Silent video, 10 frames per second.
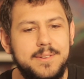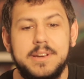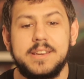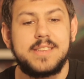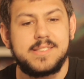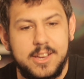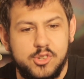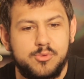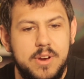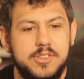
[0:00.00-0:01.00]
Because as I
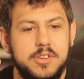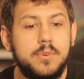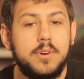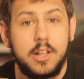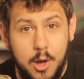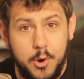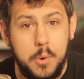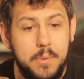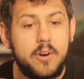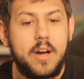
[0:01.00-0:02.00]
just read to you, Ilhan
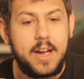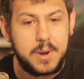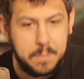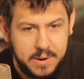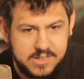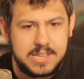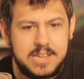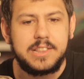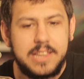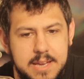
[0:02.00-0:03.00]
Omar, Ayanna
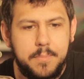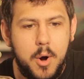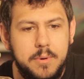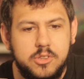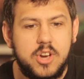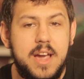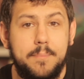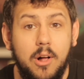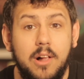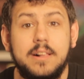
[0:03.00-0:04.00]
Pressley, Lee Bowman,
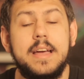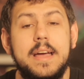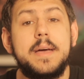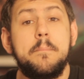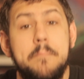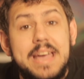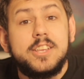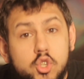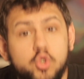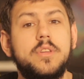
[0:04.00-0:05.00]
Jayapal made
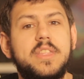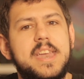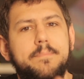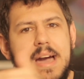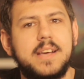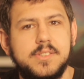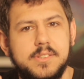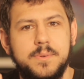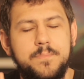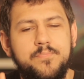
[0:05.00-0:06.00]
sure that it passes.